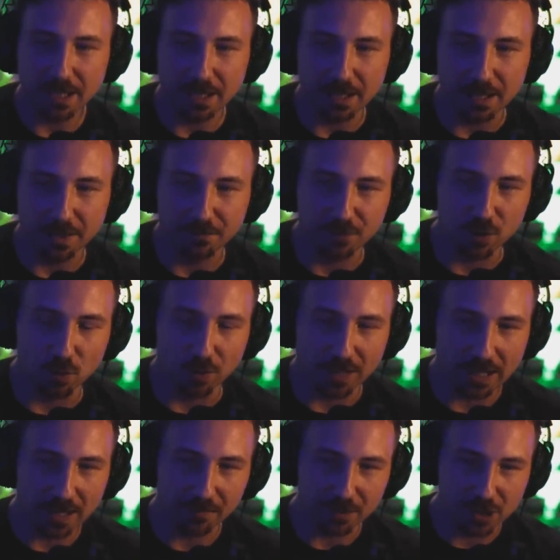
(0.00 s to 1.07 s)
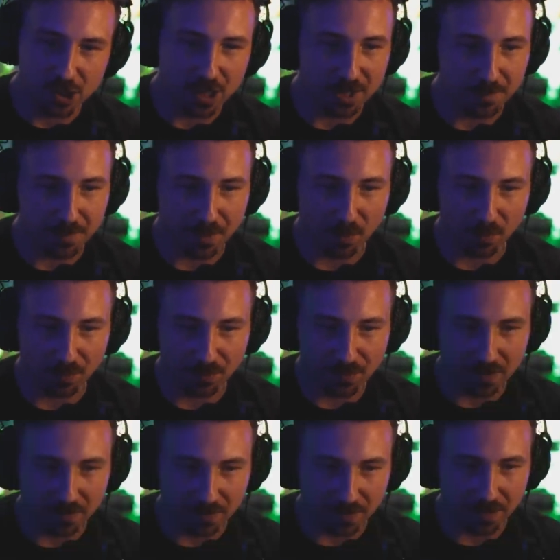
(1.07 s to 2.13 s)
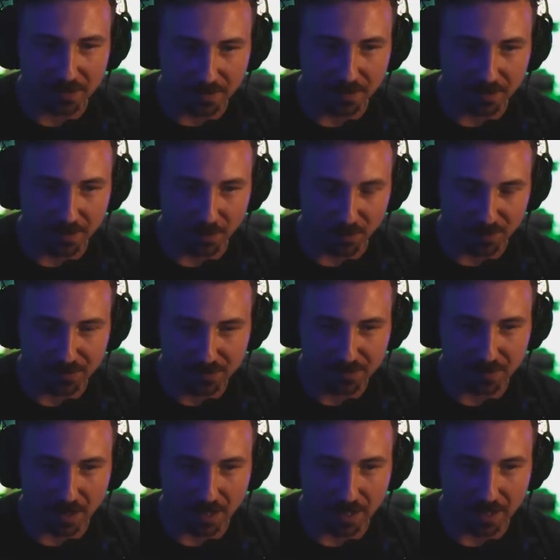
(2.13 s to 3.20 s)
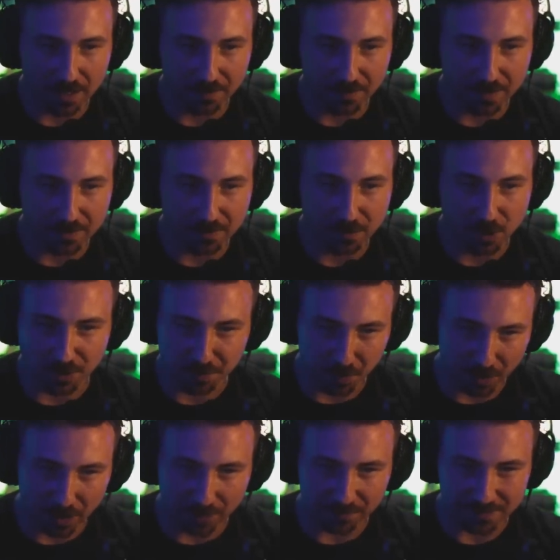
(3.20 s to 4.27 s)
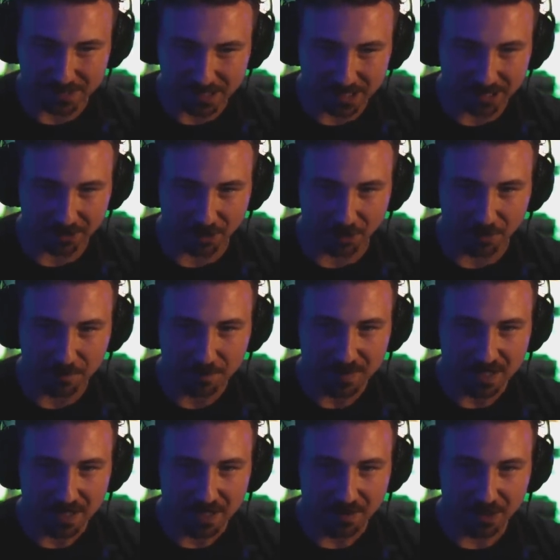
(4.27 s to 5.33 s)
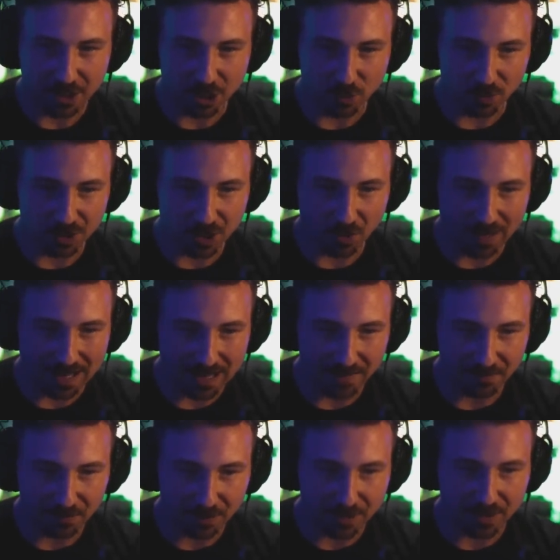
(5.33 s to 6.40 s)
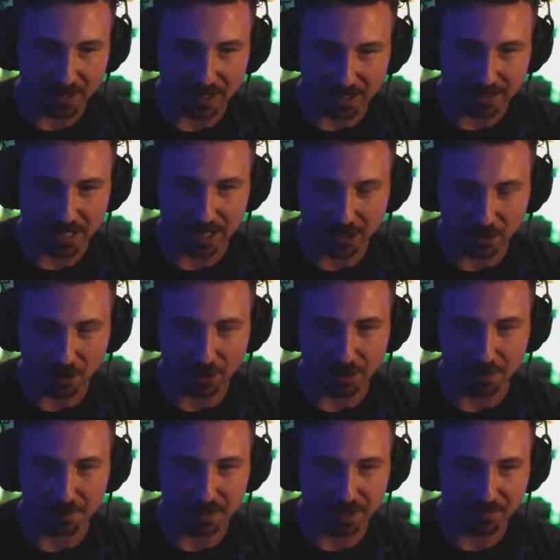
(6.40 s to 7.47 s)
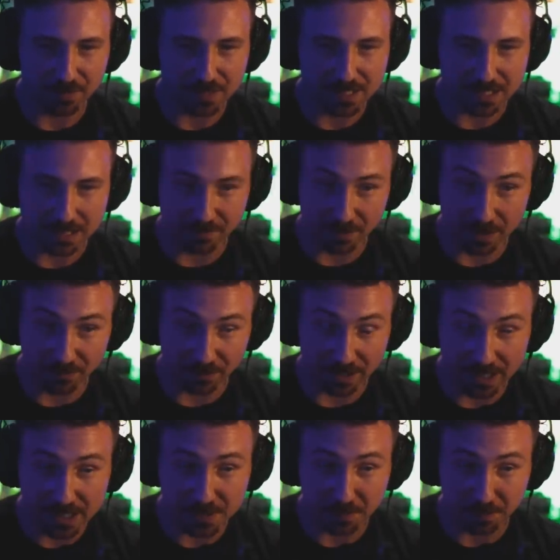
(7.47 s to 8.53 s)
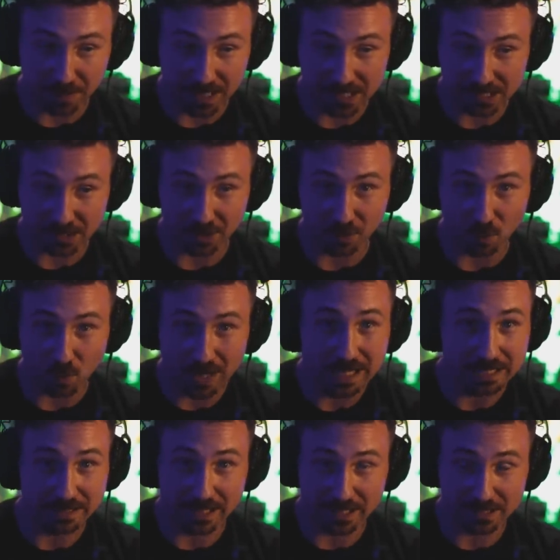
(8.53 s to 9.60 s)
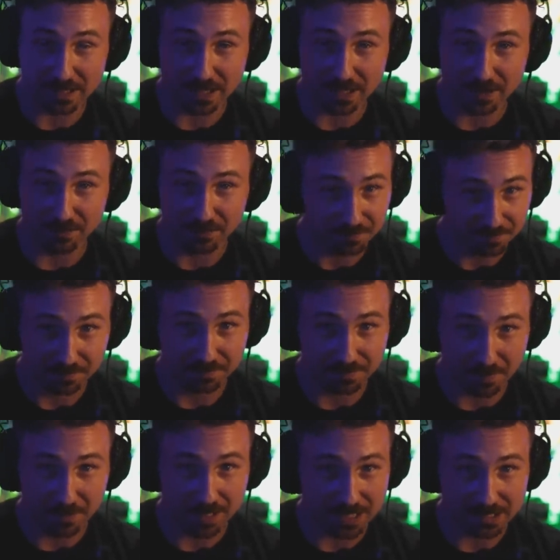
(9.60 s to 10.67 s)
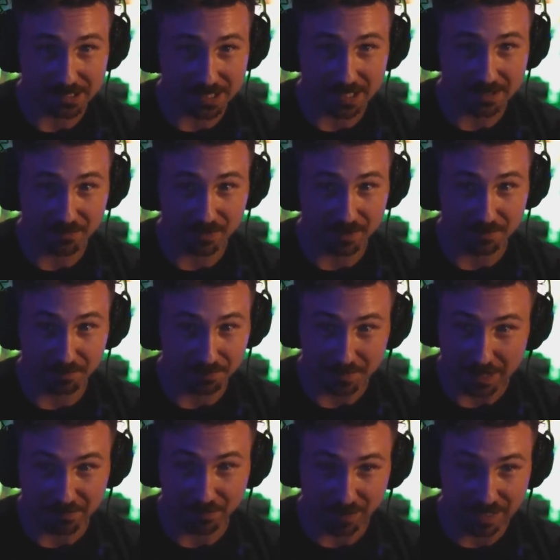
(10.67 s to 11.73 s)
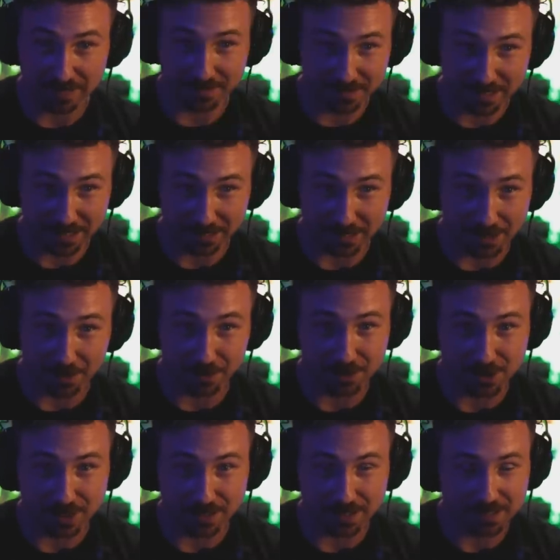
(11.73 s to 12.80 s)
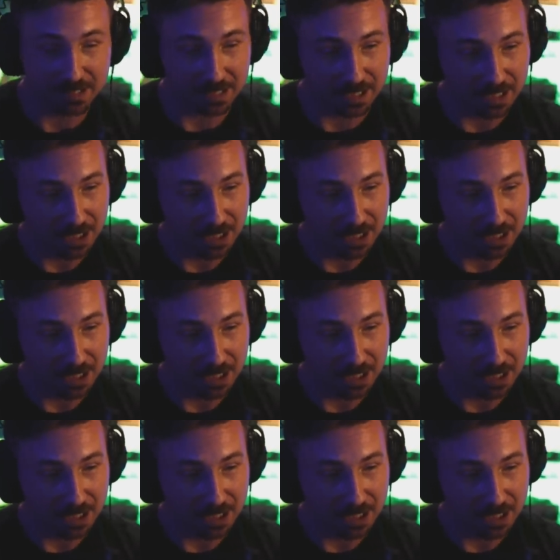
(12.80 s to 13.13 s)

if you would have a chip that was that was uh, that just put off a signal, then you would know everything in that cart. But if it's if it is based on weight, that's kind of I mean that's not even advanced technology. That's like